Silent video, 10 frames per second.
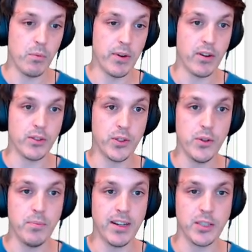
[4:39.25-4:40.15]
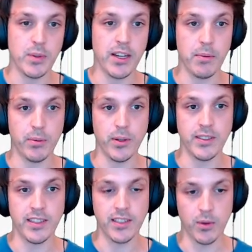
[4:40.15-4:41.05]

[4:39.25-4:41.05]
We've got two because we're going to process the